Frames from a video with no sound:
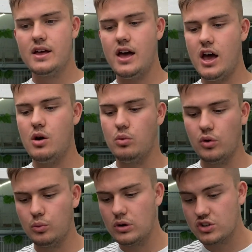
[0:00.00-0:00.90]

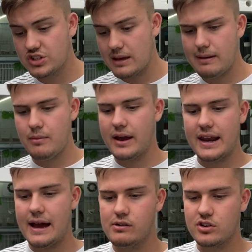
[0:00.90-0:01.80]
We'll see, maybe get
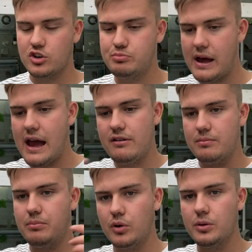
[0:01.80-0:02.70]
an outcross pair
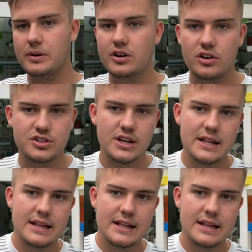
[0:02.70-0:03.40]
and put them across